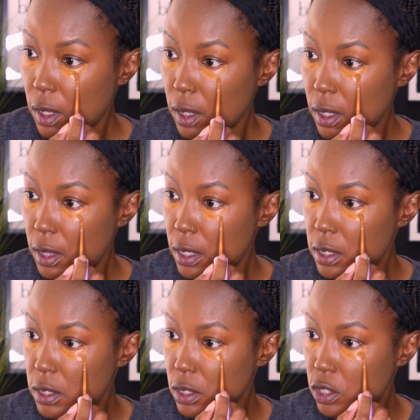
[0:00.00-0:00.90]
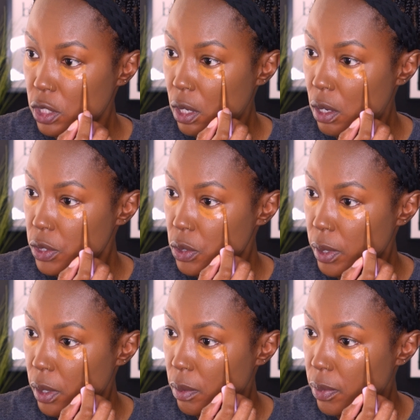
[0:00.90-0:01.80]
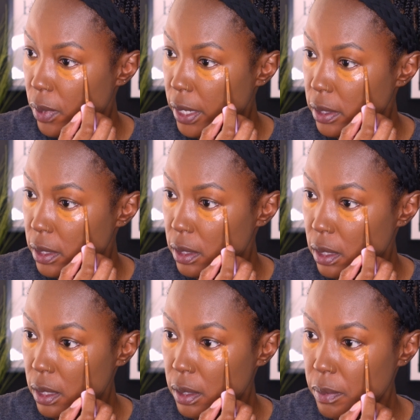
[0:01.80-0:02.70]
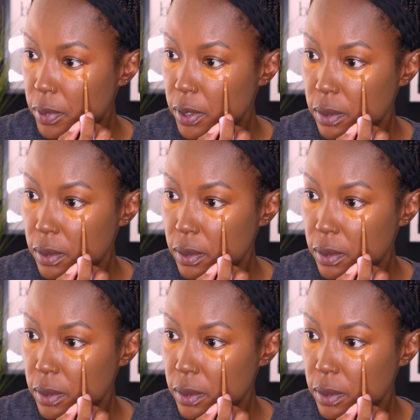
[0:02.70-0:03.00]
Then this should also help brighten it up.